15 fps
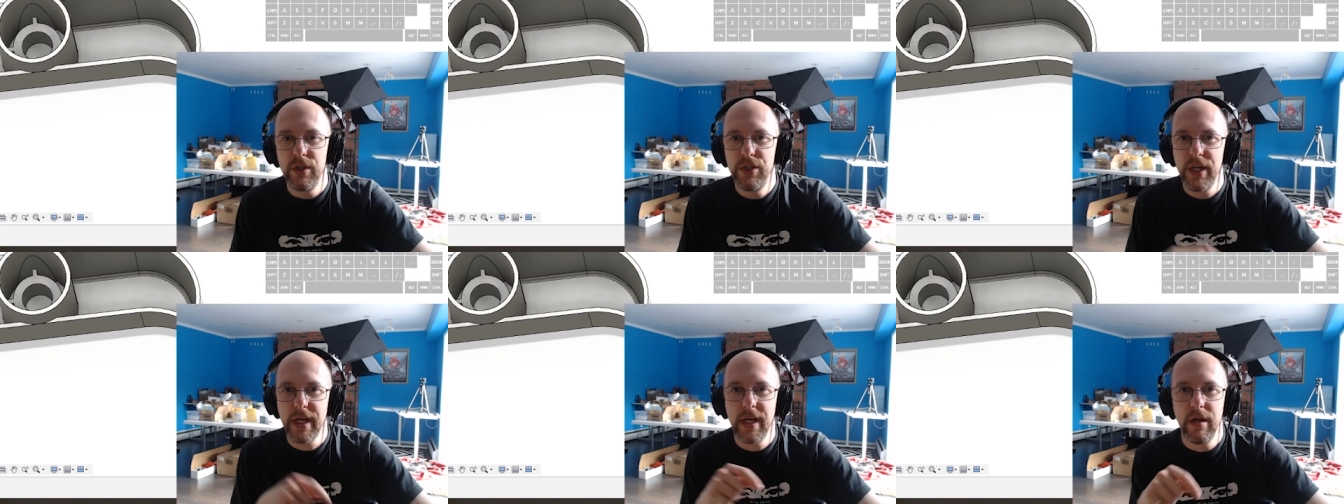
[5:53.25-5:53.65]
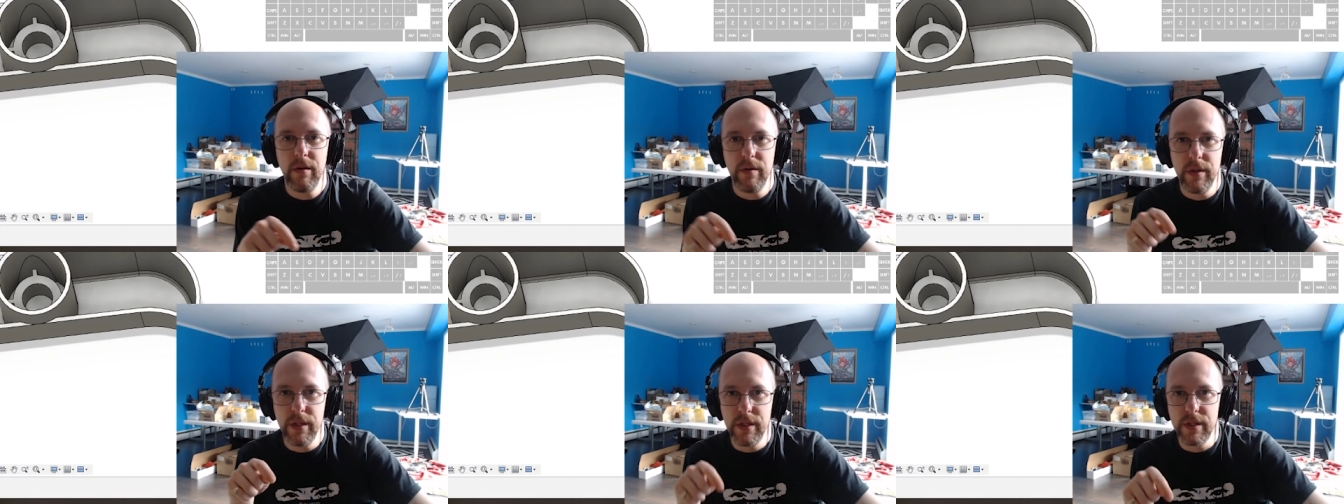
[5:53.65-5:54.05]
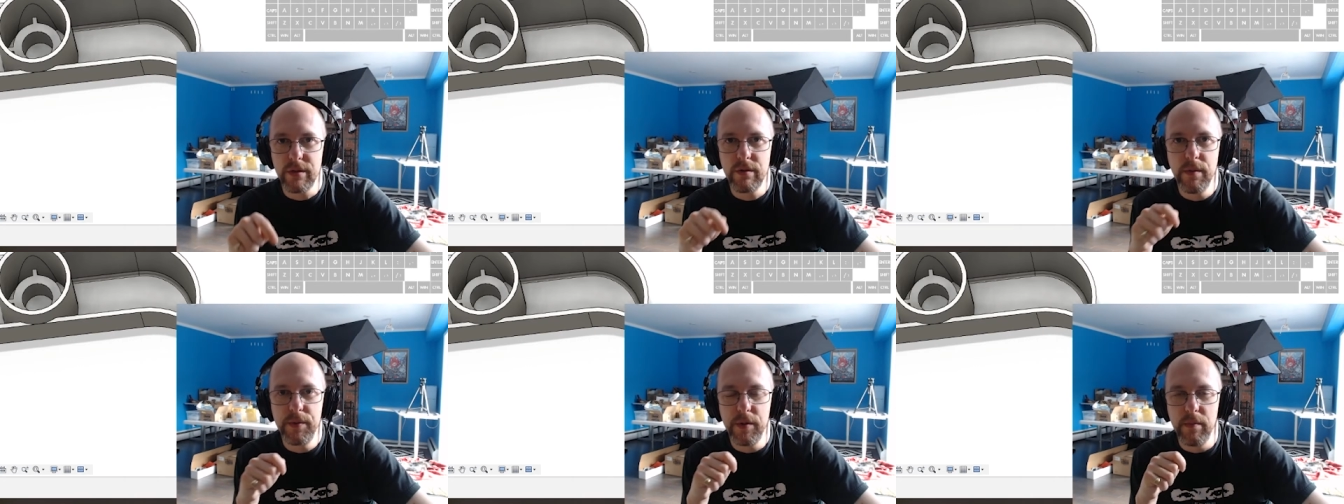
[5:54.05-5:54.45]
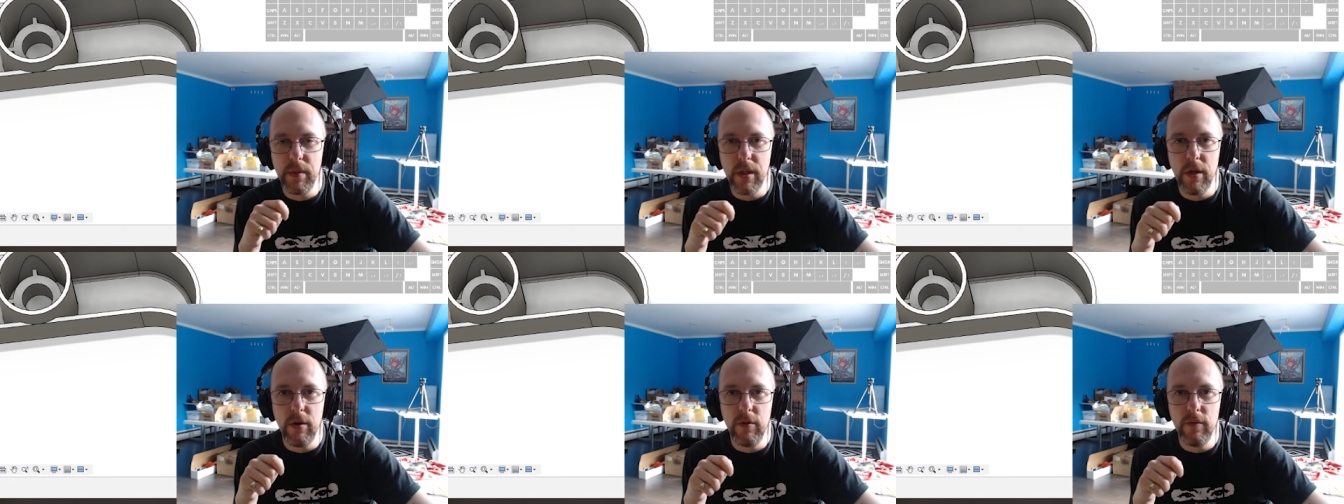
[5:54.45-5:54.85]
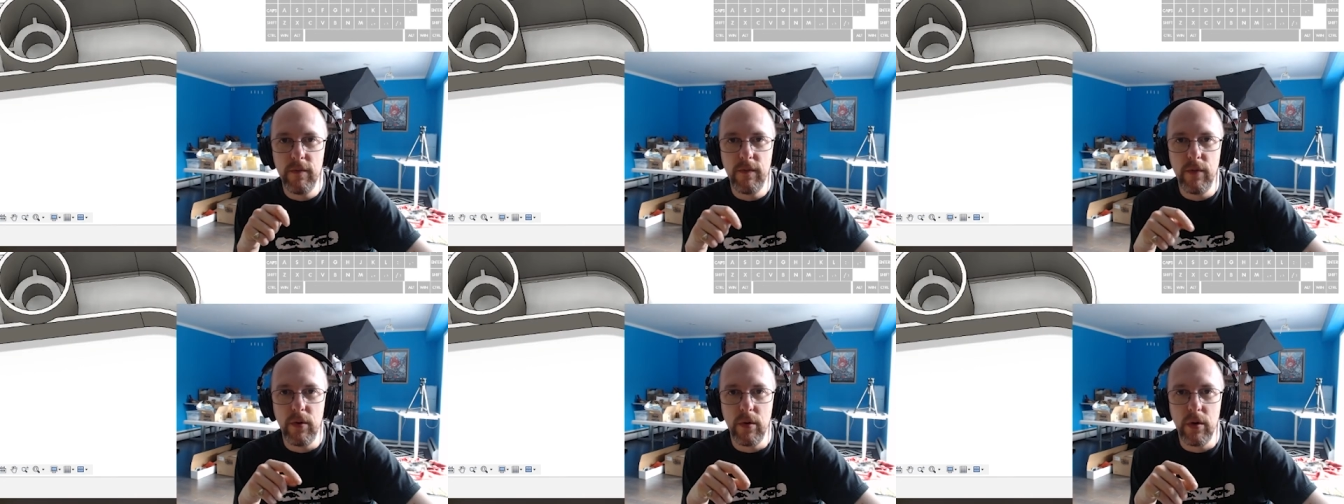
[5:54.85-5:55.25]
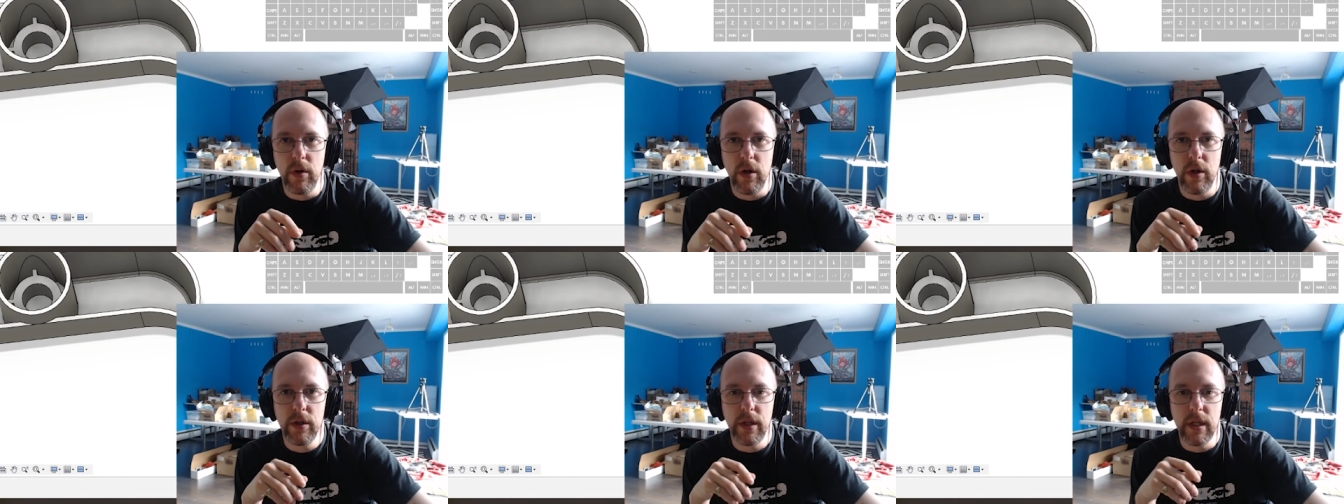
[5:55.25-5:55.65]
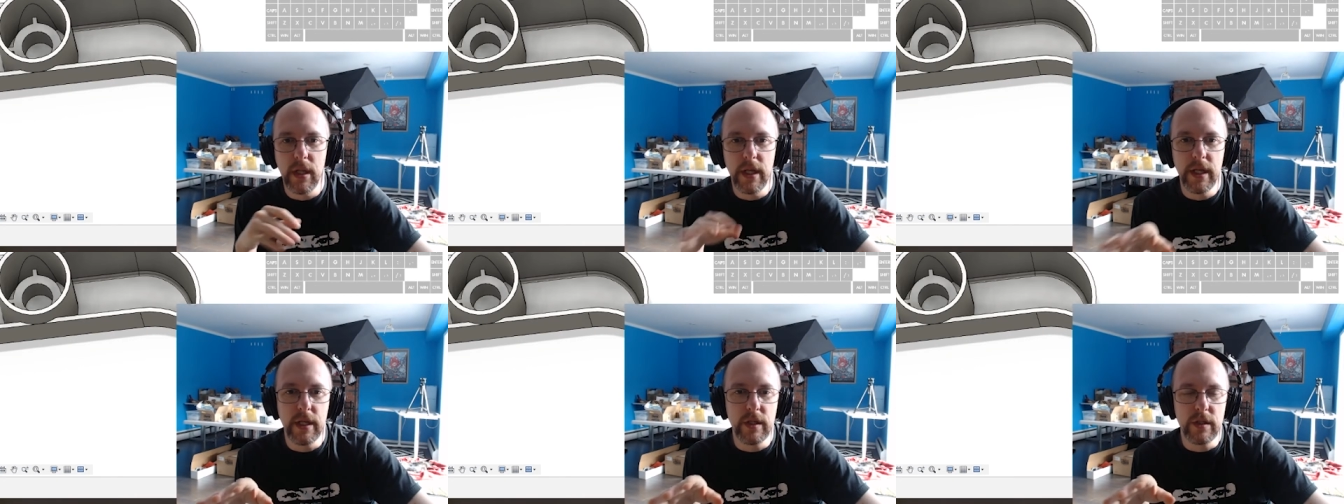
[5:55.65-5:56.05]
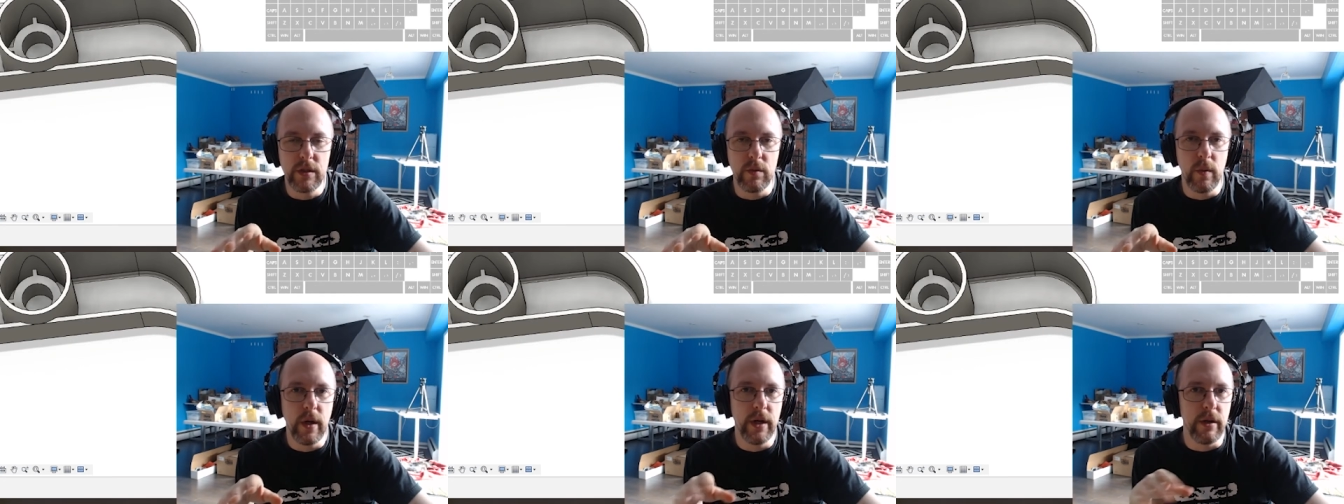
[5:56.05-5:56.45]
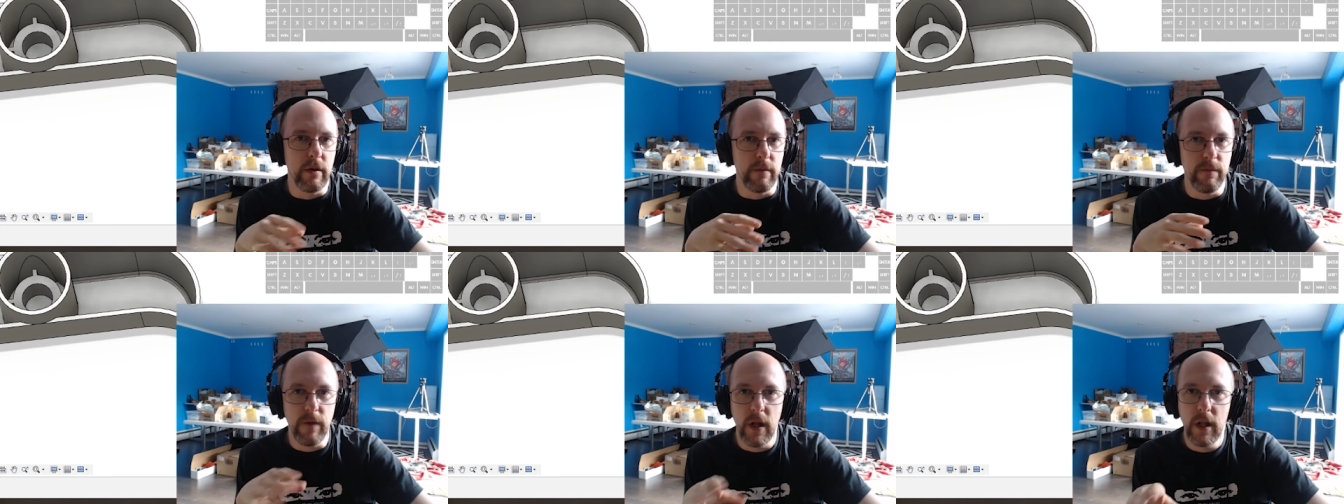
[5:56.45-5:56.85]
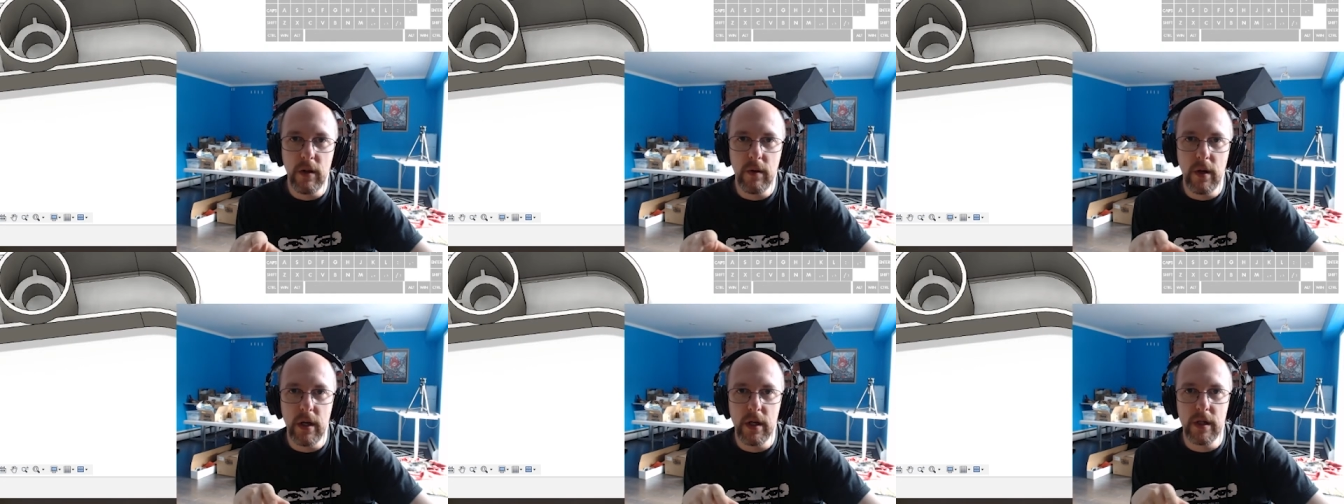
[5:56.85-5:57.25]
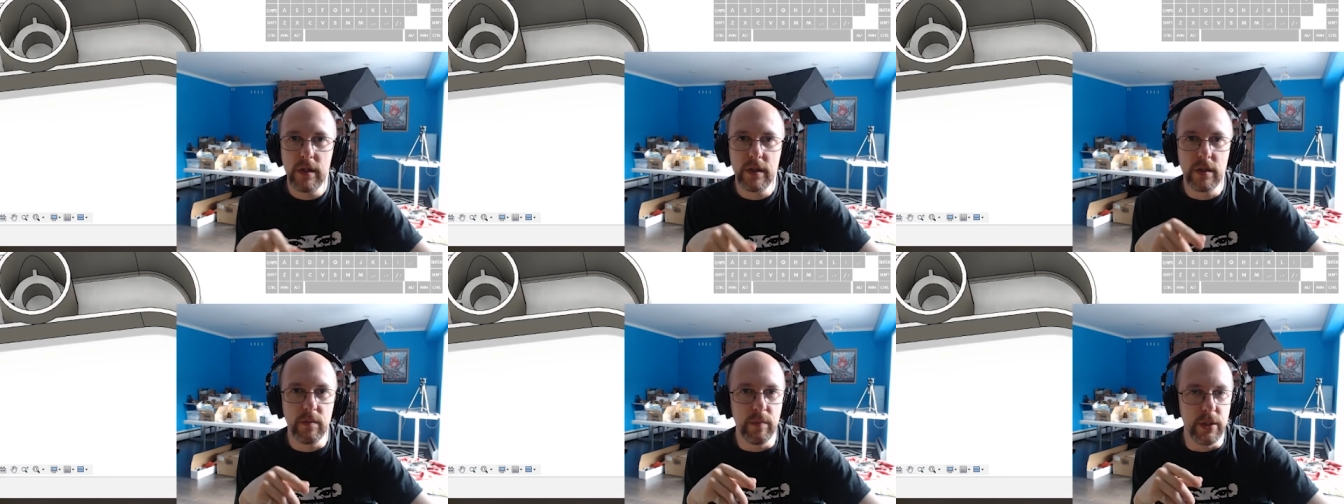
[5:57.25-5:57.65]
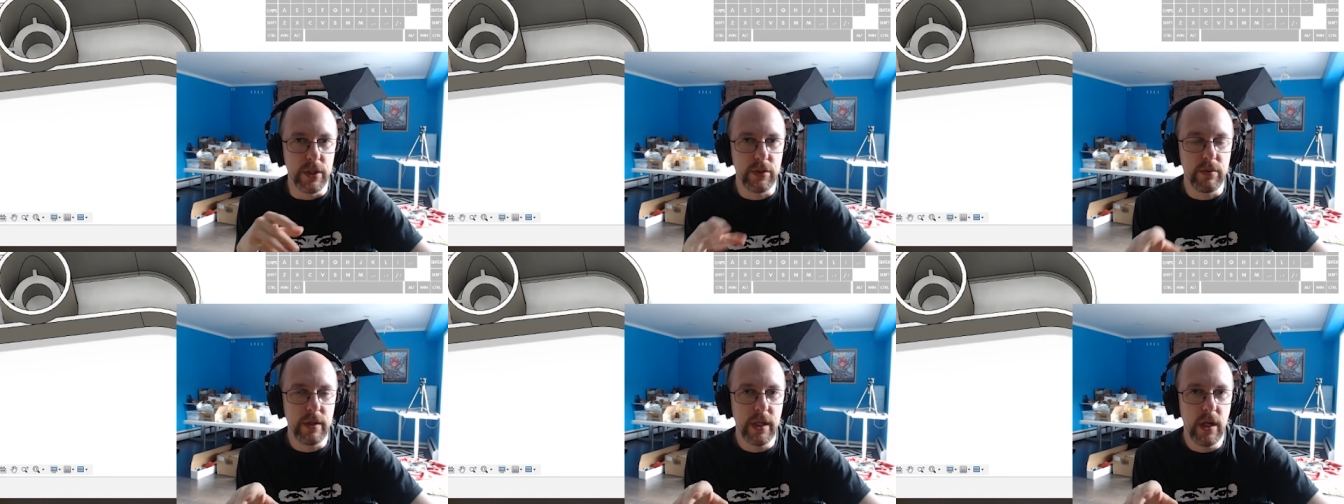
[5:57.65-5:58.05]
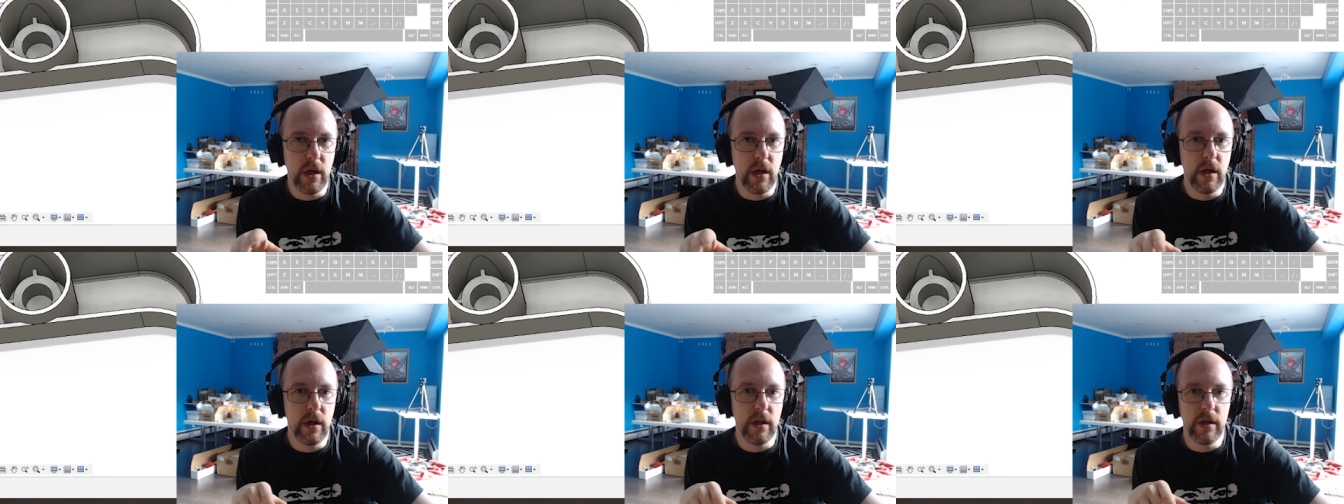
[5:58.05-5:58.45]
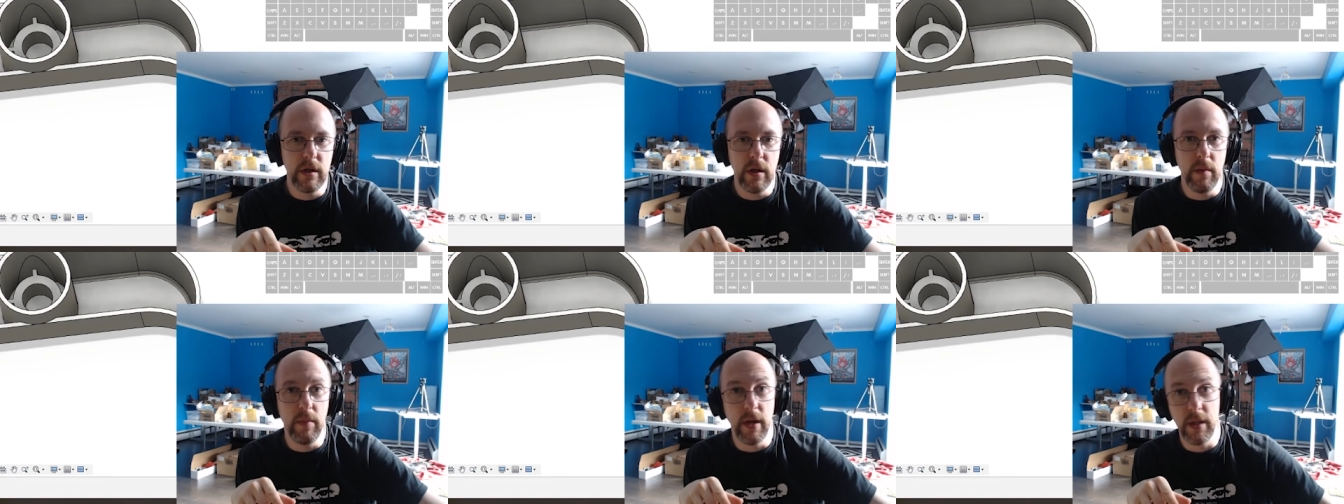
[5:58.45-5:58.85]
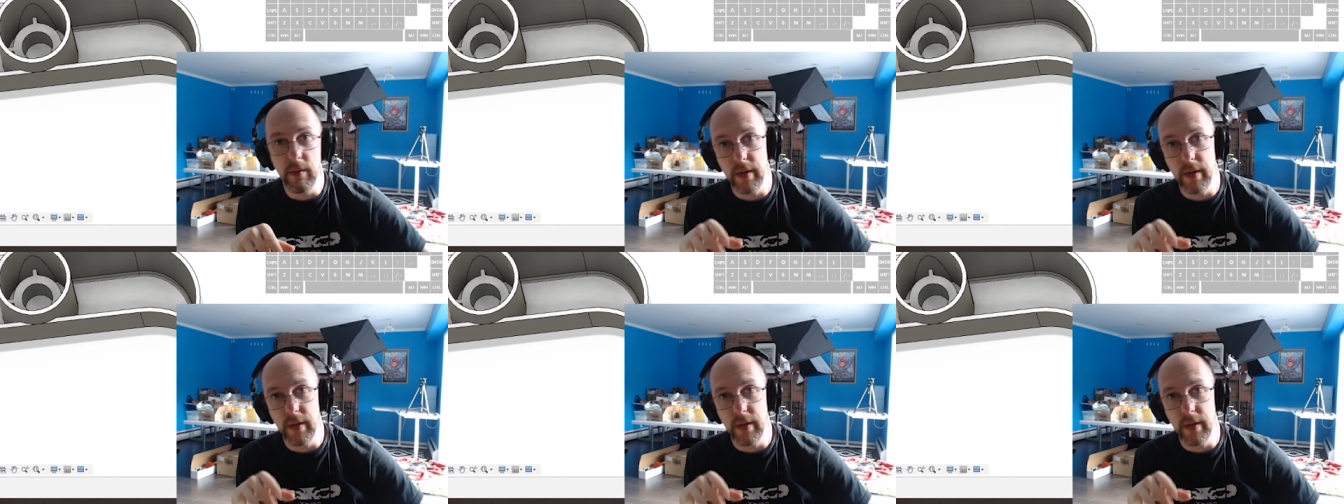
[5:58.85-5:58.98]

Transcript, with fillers: Check out the description below for all the links to where you can follow us, Patreon. By the